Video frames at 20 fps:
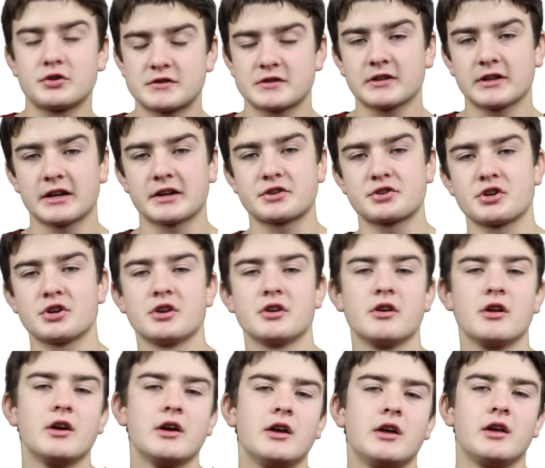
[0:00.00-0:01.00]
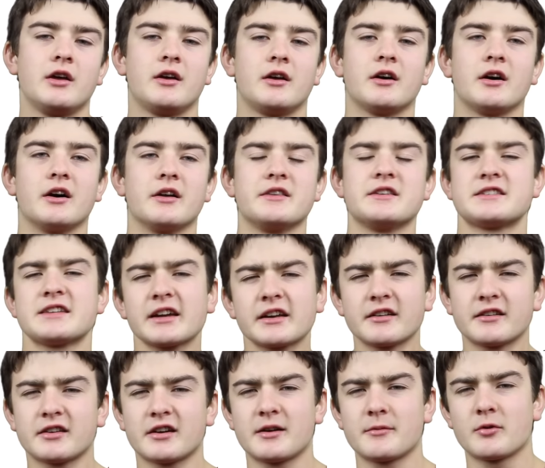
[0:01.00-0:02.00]
Good selection. Uh, the
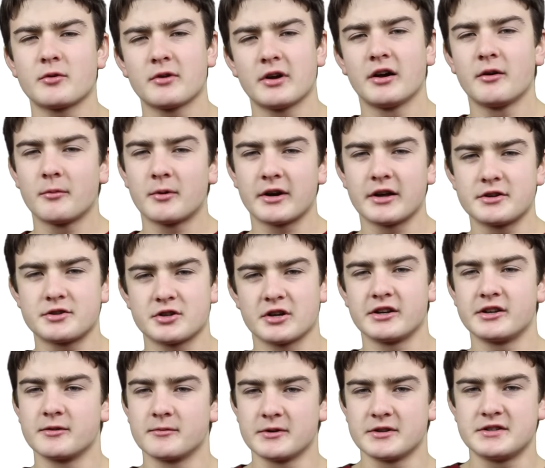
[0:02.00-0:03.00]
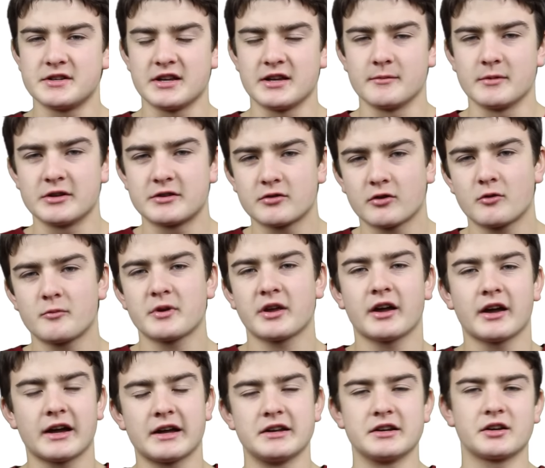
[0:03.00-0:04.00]
second time around when I tried to redeem, it
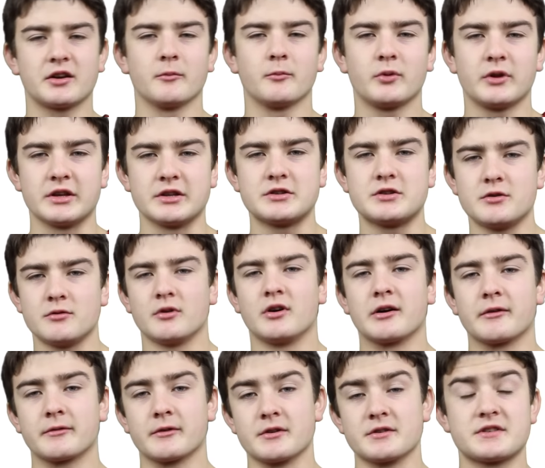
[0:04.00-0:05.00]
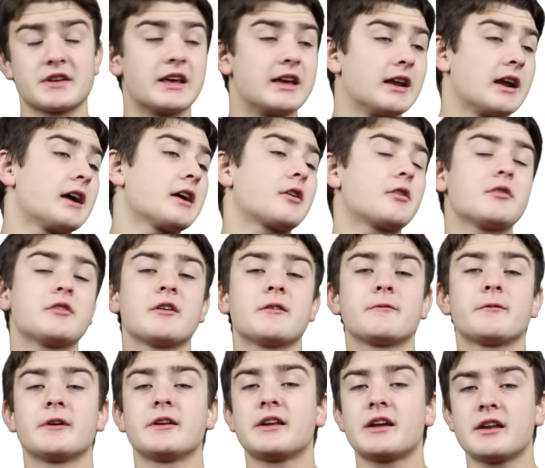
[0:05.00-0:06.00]
told me I had to complete two offers, and I
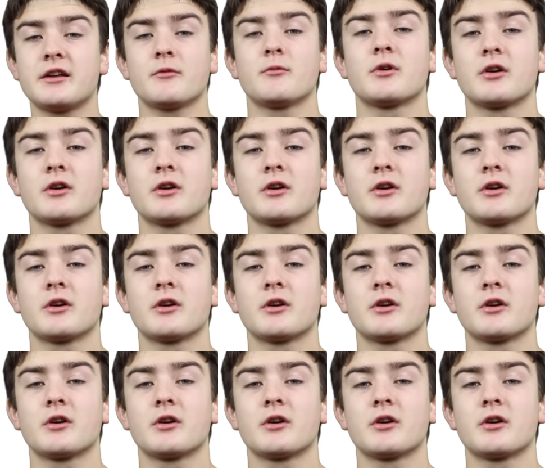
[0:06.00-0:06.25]
could not find